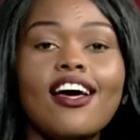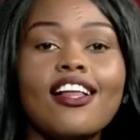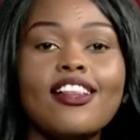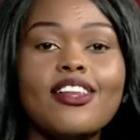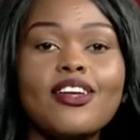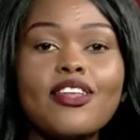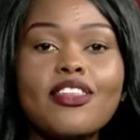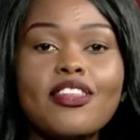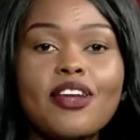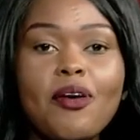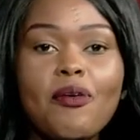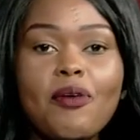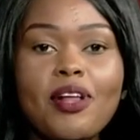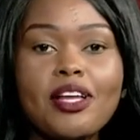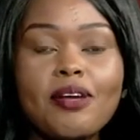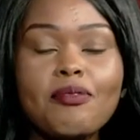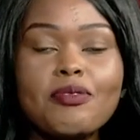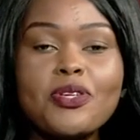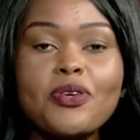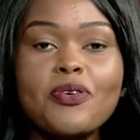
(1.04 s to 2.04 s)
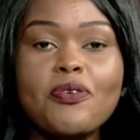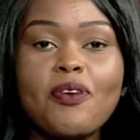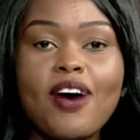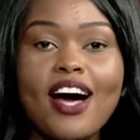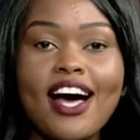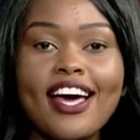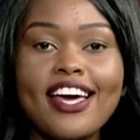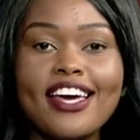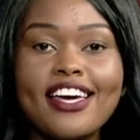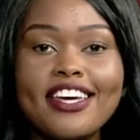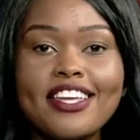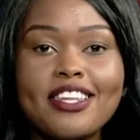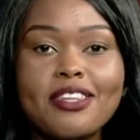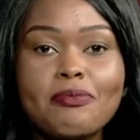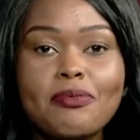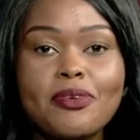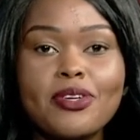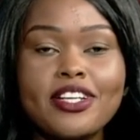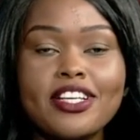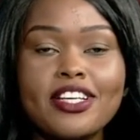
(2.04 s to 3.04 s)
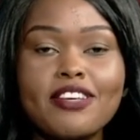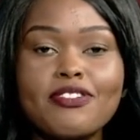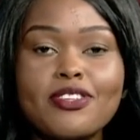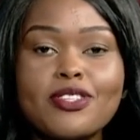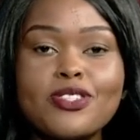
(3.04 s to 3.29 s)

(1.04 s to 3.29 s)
Hello there, welcome to Why in the Morning.